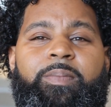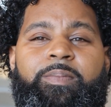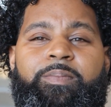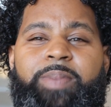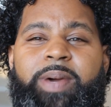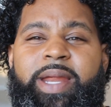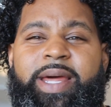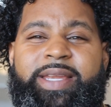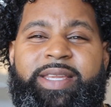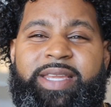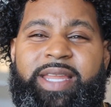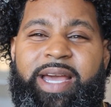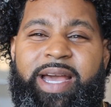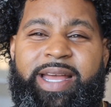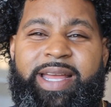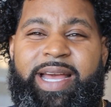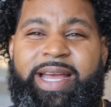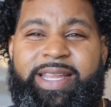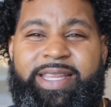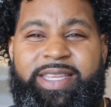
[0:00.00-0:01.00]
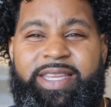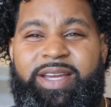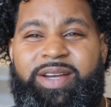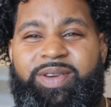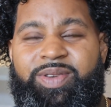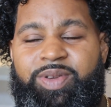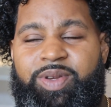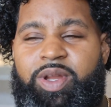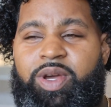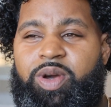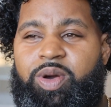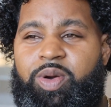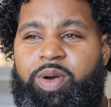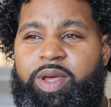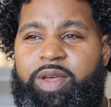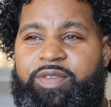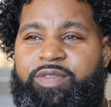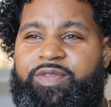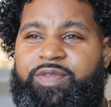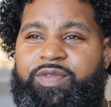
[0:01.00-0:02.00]
But I don't know
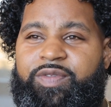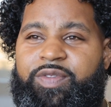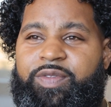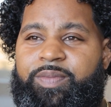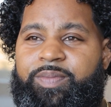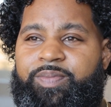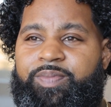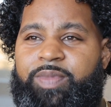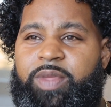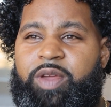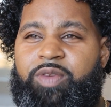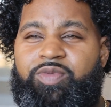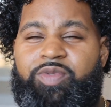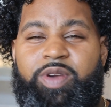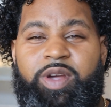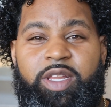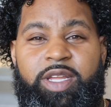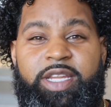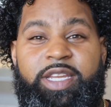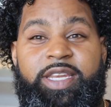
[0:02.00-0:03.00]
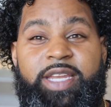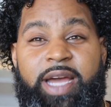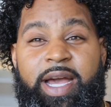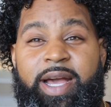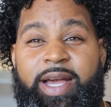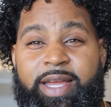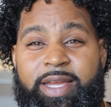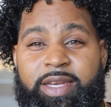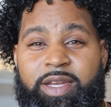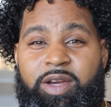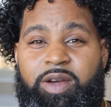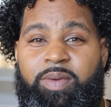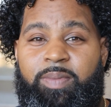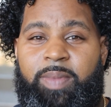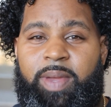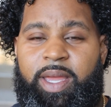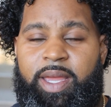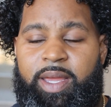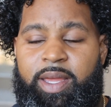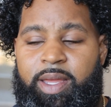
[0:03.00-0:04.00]
if it really dawned
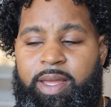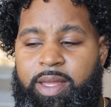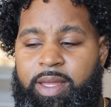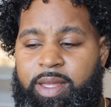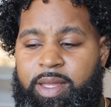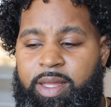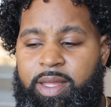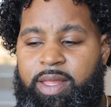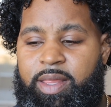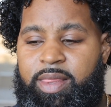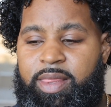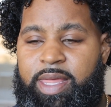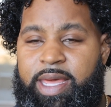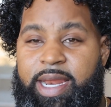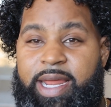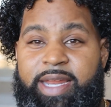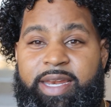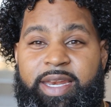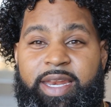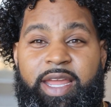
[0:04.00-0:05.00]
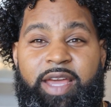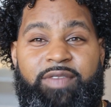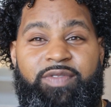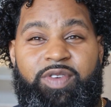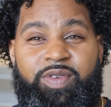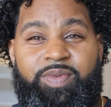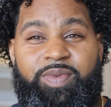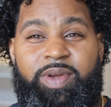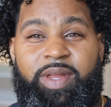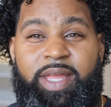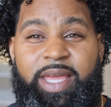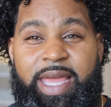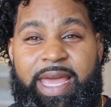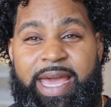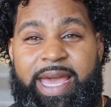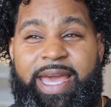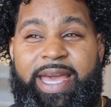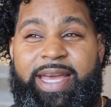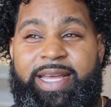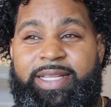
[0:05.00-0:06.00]
on me that I never really
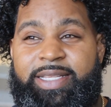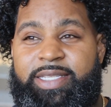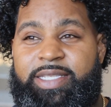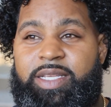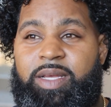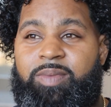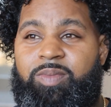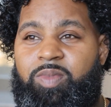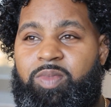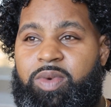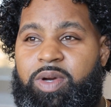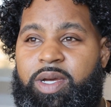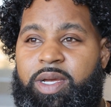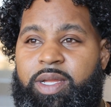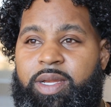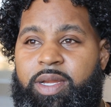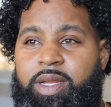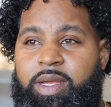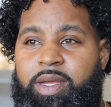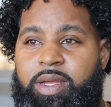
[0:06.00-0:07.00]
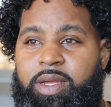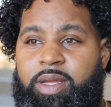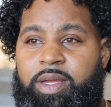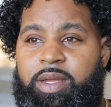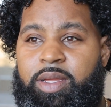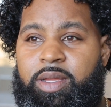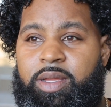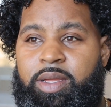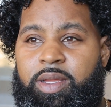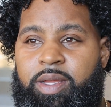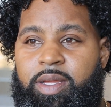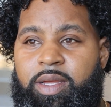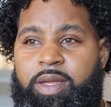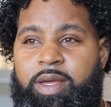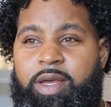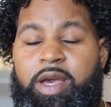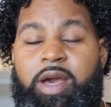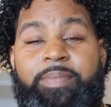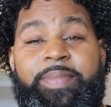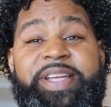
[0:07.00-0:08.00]
had someone
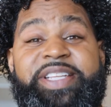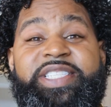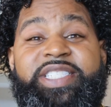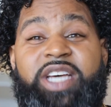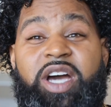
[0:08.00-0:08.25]
come and